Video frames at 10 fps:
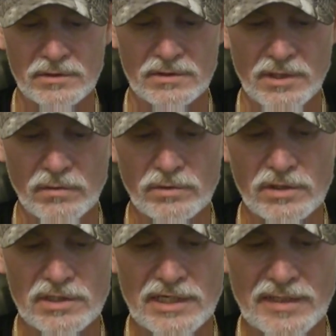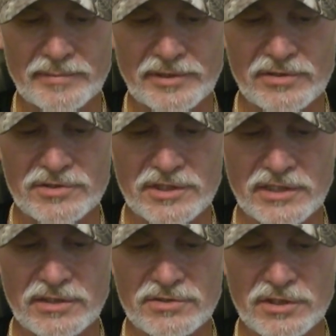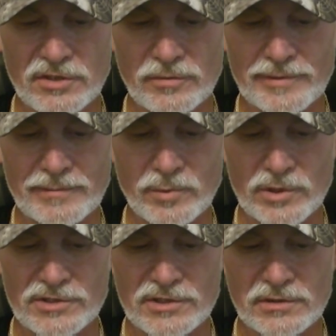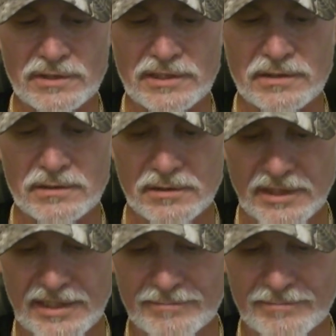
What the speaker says: go look up, and there's a little bit more to it. And I'm